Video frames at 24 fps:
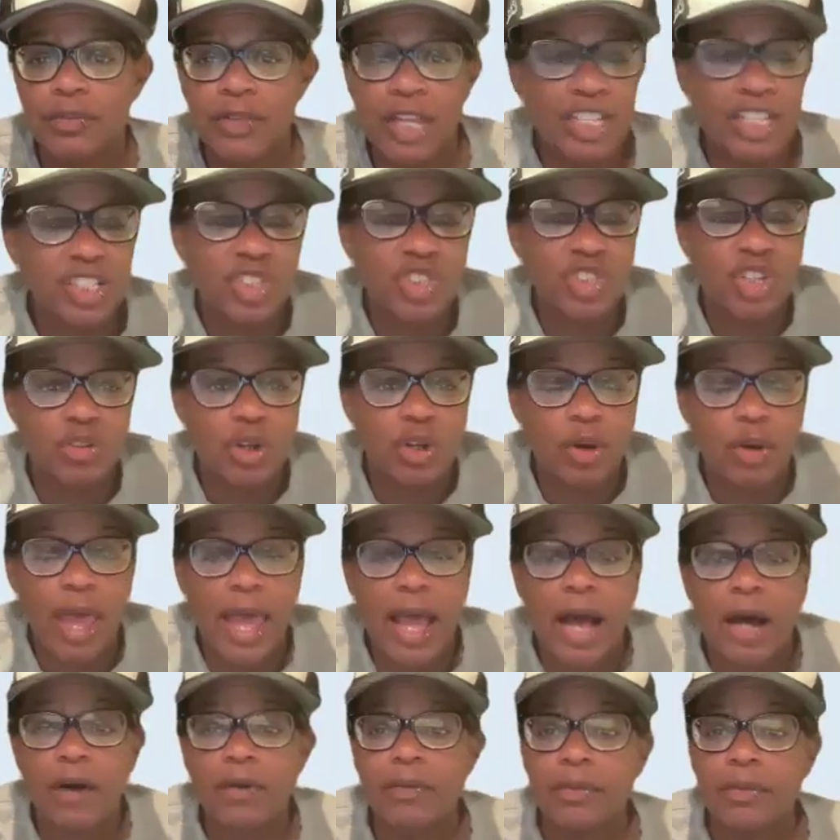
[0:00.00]
They just don't know
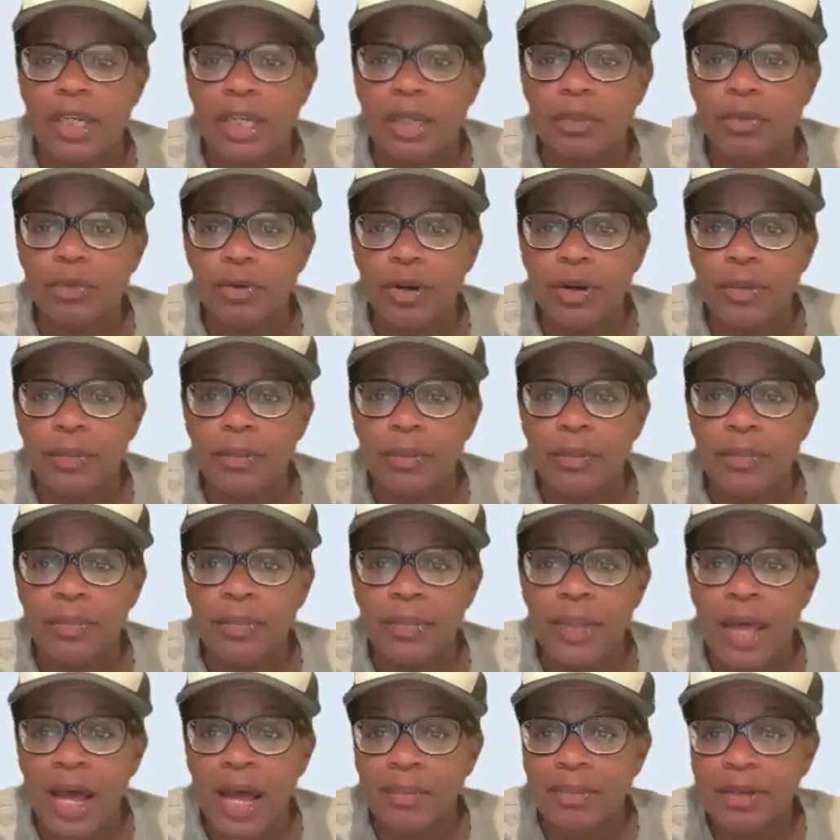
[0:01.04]
how anymore.
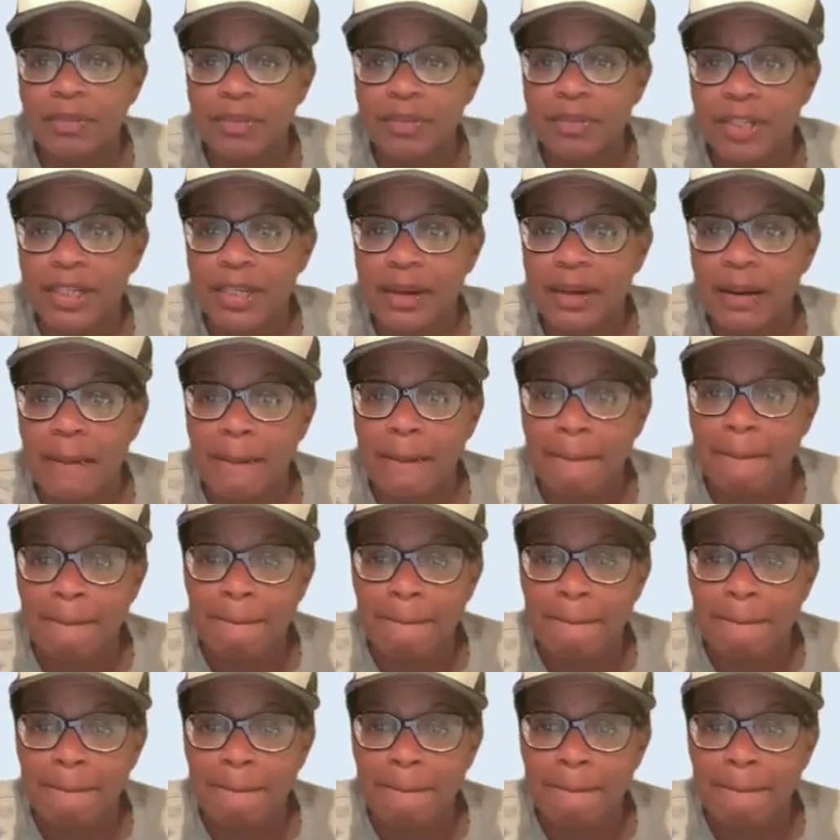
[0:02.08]
I'm complete.